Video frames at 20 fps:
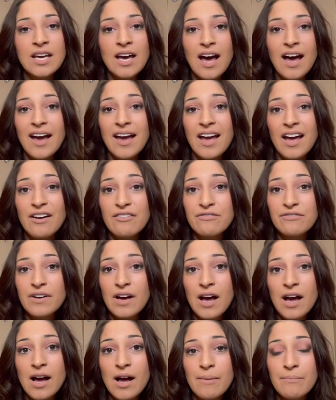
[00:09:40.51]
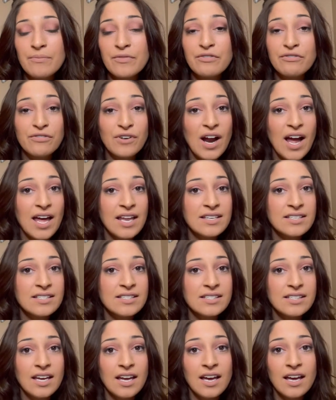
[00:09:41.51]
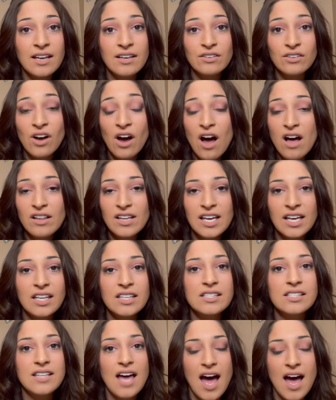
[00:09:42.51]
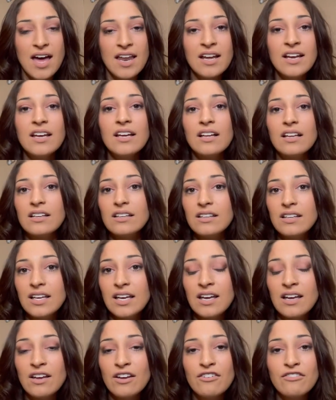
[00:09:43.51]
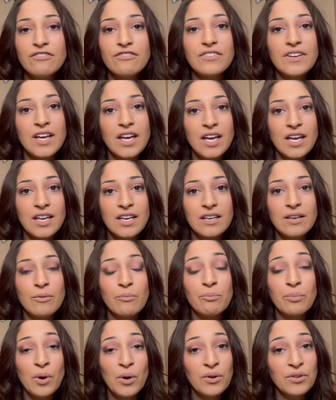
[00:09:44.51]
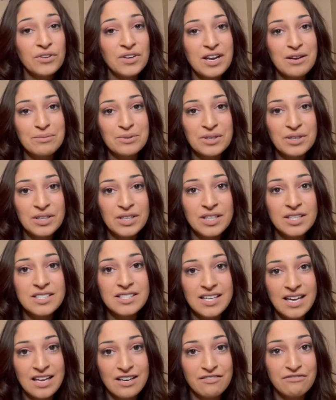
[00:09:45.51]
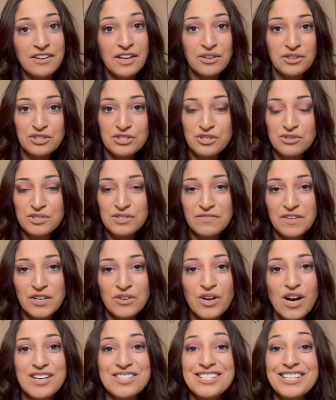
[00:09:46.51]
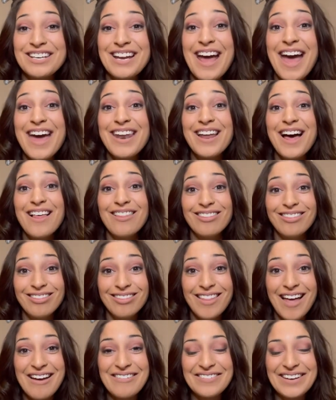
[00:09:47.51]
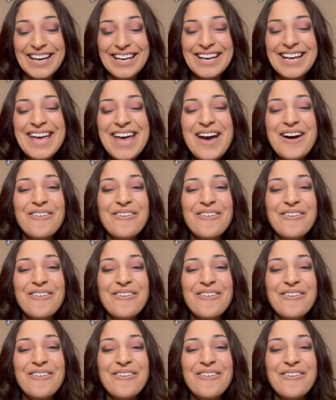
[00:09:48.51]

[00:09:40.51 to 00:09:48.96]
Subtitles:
I have friends and colleagues that live in both neighborhoods neighborhoods, Annafeld and Josephine Crossing, and love it.